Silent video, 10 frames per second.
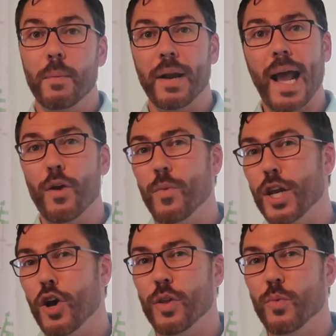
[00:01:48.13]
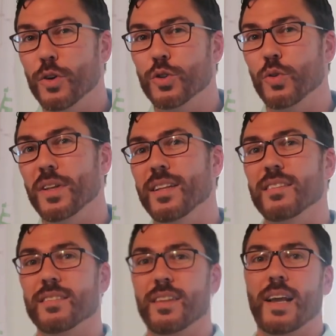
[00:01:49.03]
But how do we know that we're truly
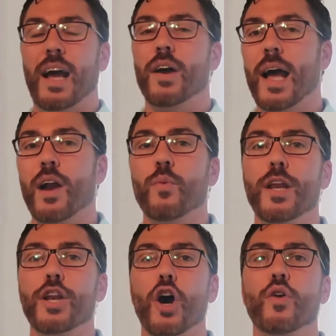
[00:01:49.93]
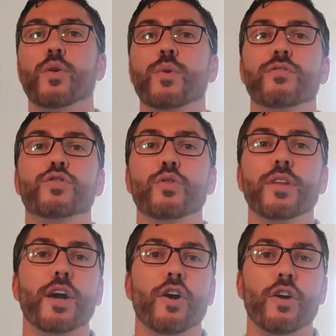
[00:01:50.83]
listening? How do we know that we've
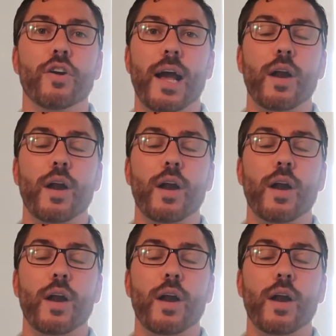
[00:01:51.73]
truly heard?